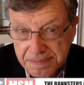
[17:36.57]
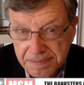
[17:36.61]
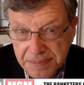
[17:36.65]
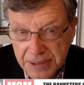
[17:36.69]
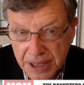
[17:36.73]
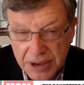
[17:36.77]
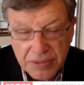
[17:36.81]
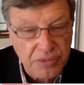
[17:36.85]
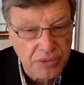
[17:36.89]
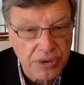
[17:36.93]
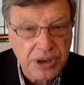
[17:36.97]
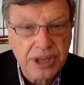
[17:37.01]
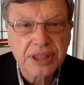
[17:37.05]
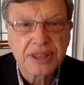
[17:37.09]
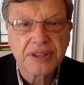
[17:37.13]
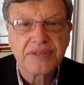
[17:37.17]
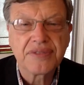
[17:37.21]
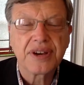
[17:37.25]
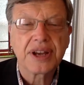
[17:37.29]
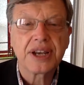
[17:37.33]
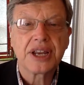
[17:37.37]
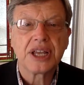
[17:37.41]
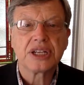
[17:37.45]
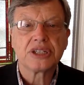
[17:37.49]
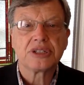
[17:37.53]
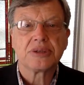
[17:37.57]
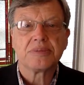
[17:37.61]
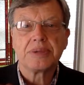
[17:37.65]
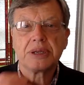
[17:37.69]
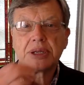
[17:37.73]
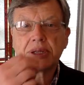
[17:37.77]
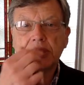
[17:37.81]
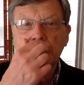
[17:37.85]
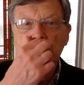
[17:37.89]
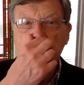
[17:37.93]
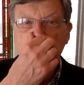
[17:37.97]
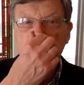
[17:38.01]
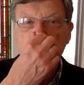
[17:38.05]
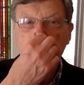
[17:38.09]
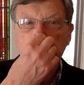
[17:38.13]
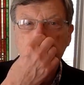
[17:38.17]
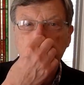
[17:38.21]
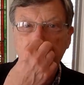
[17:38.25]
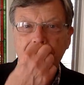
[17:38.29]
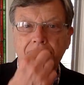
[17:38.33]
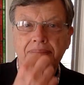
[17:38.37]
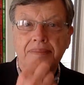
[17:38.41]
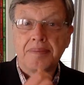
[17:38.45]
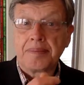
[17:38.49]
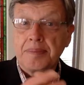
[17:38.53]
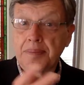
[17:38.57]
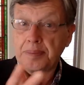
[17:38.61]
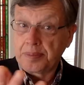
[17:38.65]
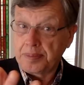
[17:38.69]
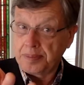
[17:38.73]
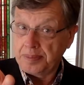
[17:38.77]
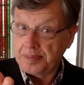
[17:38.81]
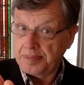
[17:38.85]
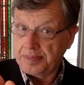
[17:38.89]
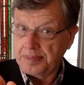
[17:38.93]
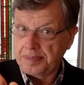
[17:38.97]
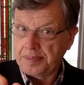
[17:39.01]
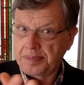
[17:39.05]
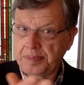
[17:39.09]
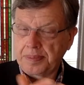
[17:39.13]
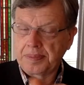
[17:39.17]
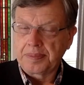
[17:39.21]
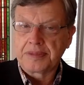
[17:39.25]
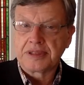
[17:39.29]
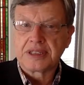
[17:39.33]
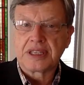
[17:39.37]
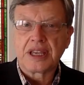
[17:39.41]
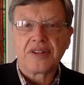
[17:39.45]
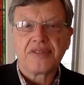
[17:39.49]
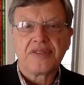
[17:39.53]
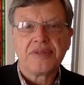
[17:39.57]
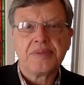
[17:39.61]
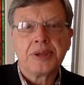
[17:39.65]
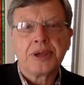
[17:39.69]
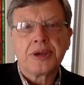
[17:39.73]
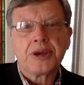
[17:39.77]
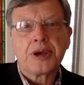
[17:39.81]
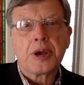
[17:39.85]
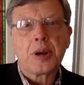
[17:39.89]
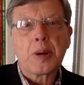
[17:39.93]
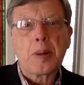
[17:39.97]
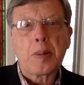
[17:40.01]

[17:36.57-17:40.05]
They've rigged the financial buildings. Sound familiar?